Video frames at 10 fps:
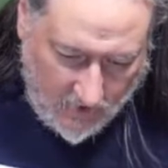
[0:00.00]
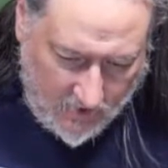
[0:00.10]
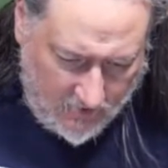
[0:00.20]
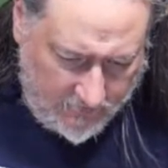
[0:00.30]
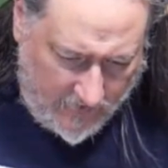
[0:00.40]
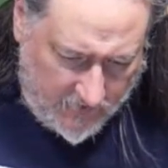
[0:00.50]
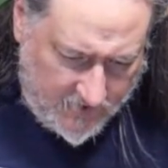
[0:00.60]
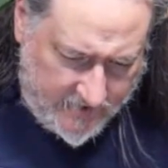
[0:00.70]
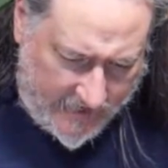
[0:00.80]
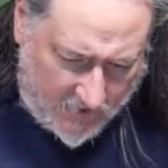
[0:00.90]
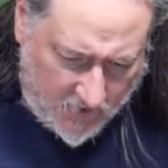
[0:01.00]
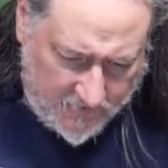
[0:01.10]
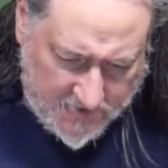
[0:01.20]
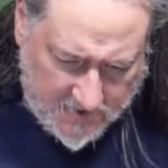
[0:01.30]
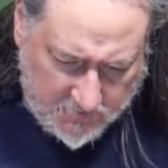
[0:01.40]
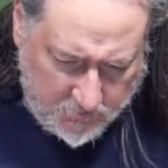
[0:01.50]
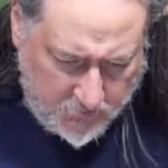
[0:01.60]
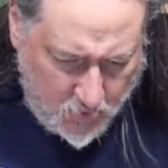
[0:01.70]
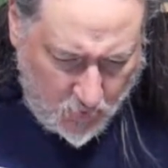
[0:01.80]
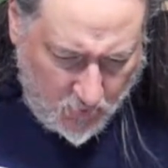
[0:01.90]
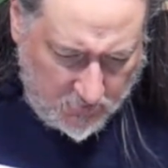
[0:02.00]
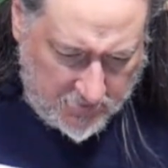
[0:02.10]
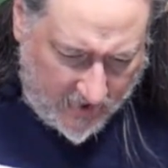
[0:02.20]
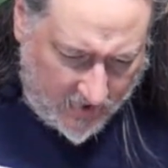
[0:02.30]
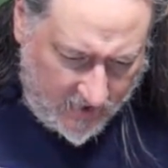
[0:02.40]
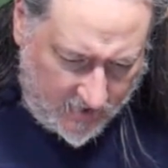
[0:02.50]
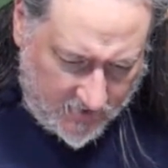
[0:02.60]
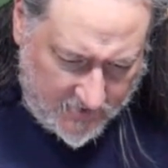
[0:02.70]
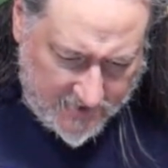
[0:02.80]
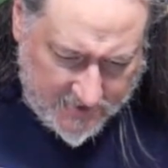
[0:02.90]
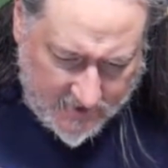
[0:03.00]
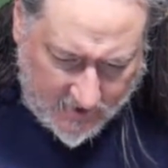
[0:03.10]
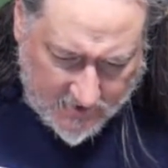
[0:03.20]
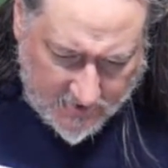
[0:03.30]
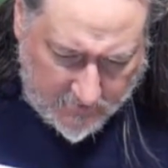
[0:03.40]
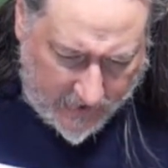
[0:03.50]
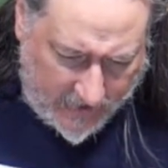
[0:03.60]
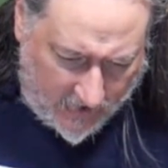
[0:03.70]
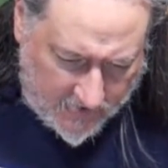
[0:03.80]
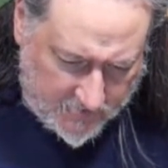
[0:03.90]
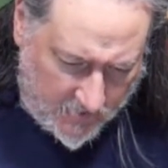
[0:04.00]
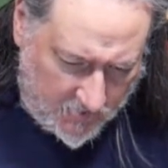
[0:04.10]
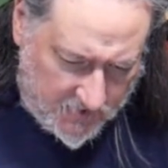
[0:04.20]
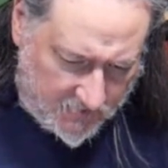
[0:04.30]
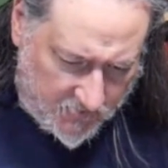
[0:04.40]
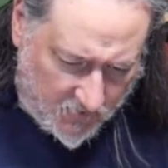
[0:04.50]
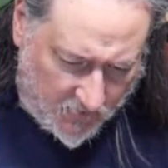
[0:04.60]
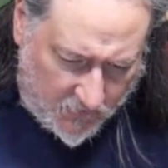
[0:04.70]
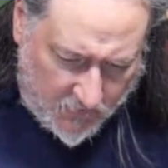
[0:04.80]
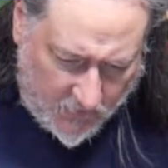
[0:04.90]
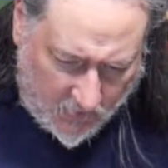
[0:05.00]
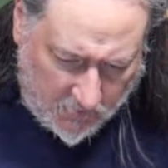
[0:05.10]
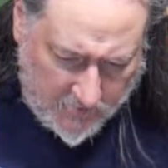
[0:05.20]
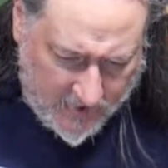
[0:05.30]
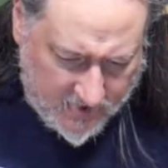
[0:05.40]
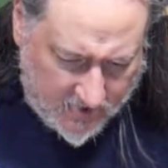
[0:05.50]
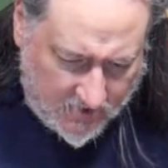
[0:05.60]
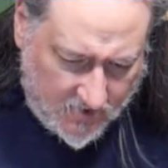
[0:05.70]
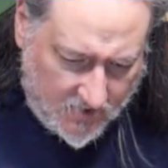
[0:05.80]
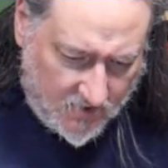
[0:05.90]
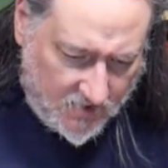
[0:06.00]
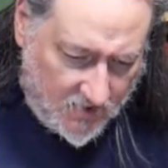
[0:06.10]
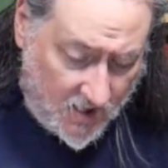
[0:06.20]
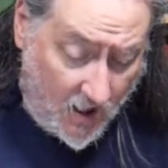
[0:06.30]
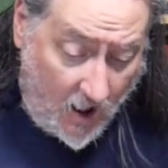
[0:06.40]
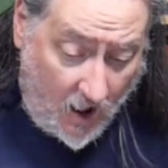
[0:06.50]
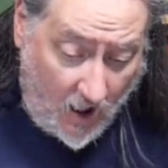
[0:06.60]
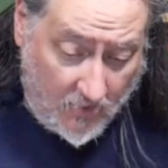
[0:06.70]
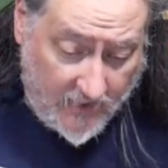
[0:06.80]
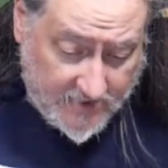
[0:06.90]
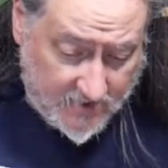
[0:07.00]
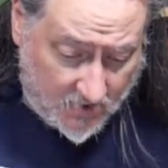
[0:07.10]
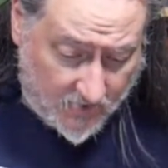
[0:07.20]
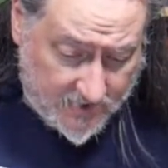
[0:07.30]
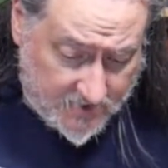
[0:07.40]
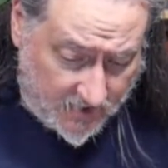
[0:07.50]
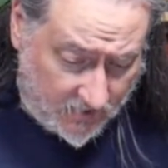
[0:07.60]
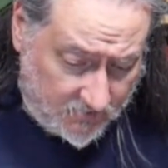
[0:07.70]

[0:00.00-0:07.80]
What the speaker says: Found a decorative spoon buried under the stairs of my house. Maybe it was some sort of folk magic. That's interesting.